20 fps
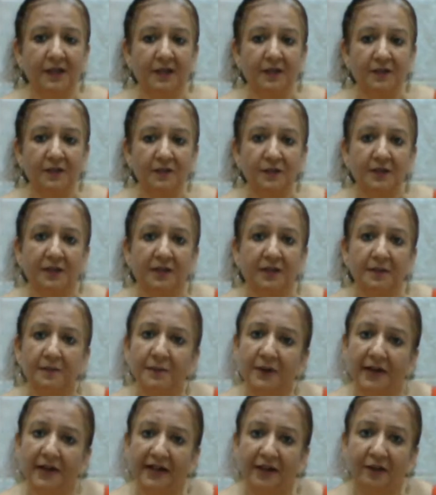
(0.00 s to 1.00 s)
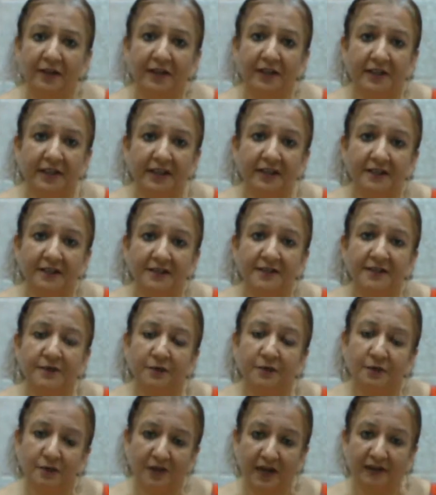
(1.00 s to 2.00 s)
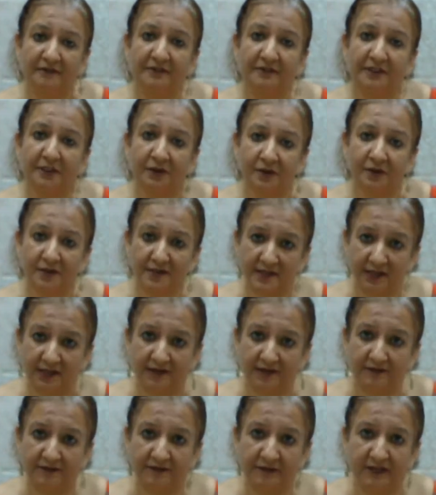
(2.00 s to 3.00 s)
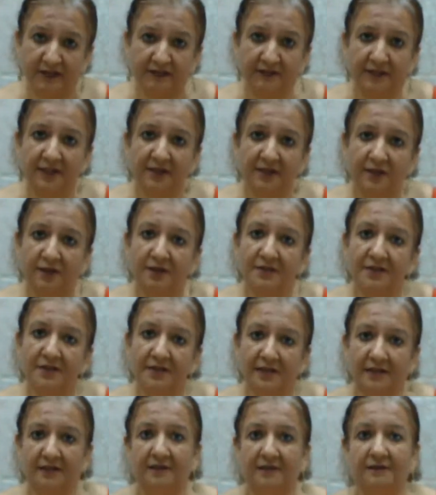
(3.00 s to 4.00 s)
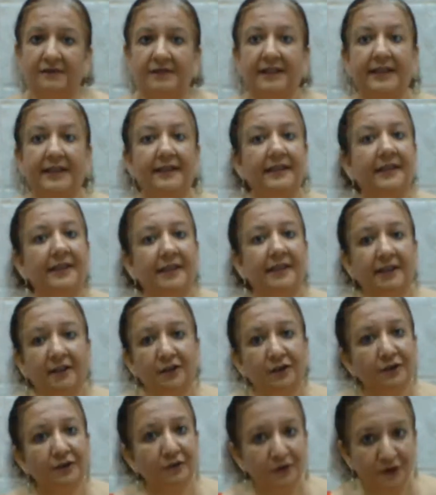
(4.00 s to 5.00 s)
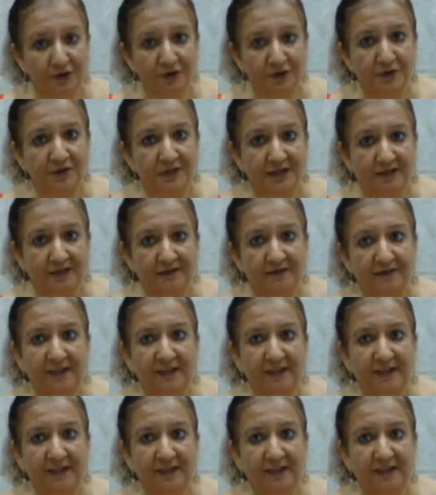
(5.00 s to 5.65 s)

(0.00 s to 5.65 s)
So your priority is to look after yourself, loving yourself, taking care of yourself.